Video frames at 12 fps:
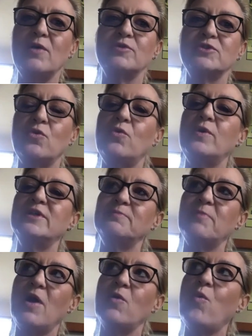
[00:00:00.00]
It was always
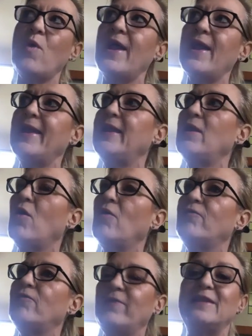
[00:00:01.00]
my way
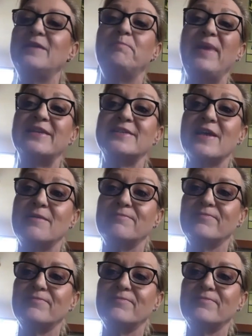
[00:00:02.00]
of feeling better.